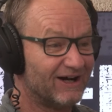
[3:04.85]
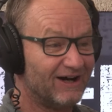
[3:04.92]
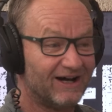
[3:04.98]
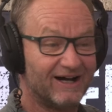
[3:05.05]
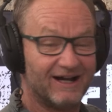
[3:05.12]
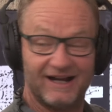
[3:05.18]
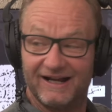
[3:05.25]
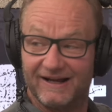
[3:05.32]
I,
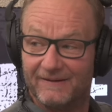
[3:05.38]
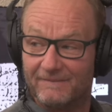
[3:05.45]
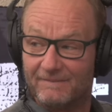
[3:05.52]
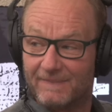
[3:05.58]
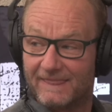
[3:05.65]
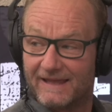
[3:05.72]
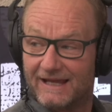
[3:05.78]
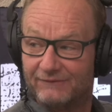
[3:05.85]

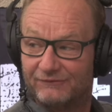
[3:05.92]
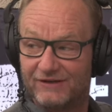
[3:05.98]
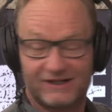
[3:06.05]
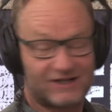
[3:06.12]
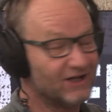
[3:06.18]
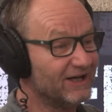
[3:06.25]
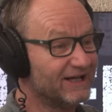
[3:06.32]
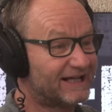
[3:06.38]
if you're
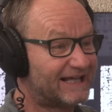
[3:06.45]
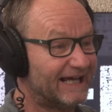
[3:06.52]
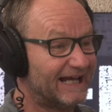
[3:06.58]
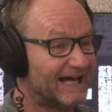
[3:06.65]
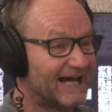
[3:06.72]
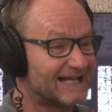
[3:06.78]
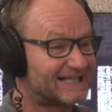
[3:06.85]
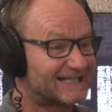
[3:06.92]
going to get
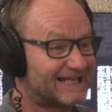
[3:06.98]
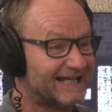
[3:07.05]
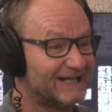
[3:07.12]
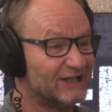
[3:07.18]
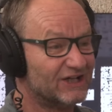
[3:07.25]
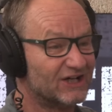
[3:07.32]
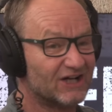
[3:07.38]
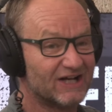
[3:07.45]
asked to get
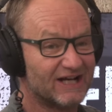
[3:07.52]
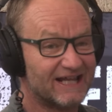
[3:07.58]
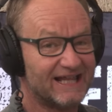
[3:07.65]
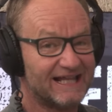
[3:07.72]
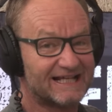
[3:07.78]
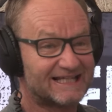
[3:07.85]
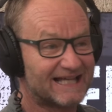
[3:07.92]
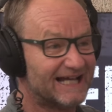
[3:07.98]
nude on
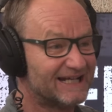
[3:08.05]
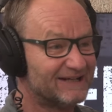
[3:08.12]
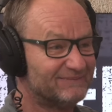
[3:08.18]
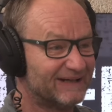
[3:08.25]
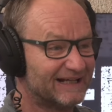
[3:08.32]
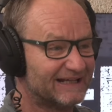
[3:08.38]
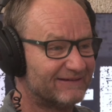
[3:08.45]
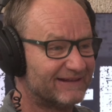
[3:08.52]
anything, it's
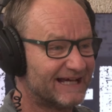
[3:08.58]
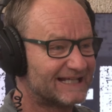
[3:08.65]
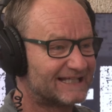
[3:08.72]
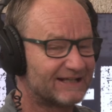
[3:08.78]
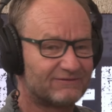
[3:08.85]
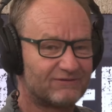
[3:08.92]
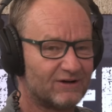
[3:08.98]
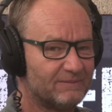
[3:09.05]
underbelly. But they
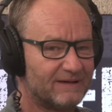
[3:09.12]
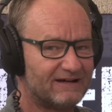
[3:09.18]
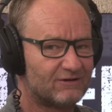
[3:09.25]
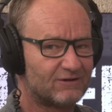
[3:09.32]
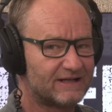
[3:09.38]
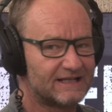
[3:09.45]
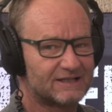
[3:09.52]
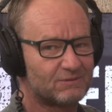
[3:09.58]
said, Rob, our
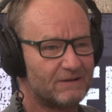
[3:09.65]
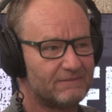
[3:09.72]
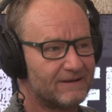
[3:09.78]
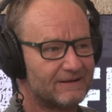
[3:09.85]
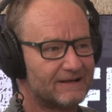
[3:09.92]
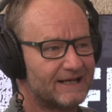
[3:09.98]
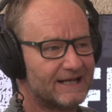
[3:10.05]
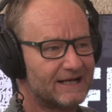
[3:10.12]
audience won't be
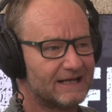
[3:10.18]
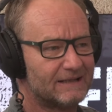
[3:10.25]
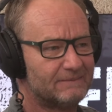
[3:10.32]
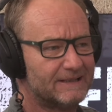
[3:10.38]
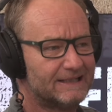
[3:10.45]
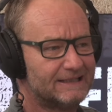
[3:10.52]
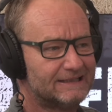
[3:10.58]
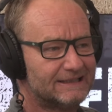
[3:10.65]
able to handle that,
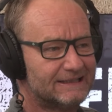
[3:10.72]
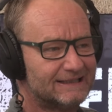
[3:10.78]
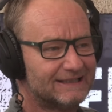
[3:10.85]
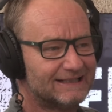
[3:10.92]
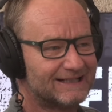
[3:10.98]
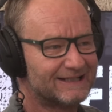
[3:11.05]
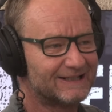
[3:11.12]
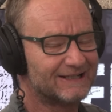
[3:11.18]
man.
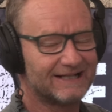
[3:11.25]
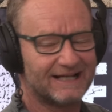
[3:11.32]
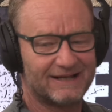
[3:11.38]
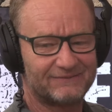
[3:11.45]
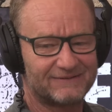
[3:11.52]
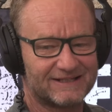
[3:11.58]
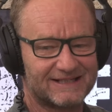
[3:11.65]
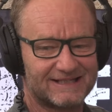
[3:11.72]
You're going to
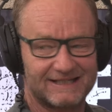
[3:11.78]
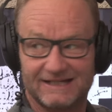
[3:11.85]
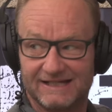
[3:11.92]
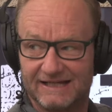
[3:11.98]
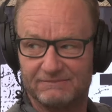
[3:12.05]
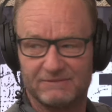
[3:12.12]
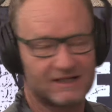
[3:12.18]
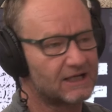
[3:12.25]
have to
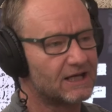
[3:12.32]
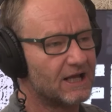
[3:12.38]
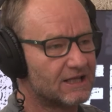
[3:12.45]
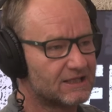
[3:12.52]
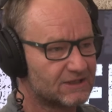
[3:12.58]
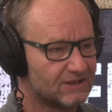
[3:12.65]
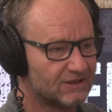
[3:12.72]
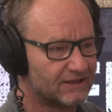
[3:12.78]
keep your
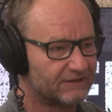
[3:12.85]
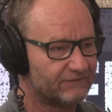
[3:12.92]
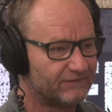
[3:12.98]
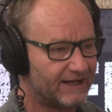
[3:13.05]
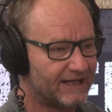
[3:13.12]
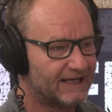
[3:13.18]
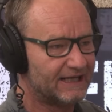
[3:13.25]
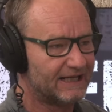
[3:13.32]
clothes on. In
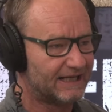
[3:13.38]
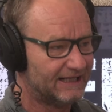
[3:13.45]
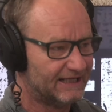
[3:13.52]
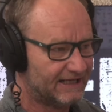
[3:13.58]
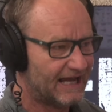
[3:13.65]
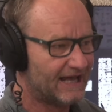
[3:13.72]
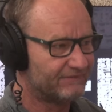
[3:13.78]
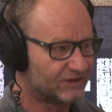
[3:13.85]
fact, here,
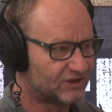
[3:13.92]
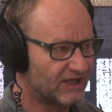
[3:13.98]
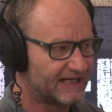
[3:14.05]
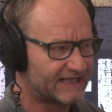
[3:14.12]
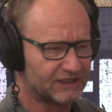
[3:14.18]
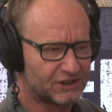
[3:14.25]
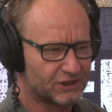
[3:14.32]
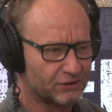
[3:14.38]
have a
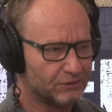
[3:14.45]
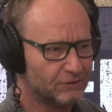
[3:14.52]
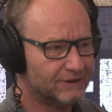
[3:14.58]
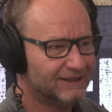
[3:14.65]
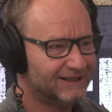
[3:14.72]
jacket too.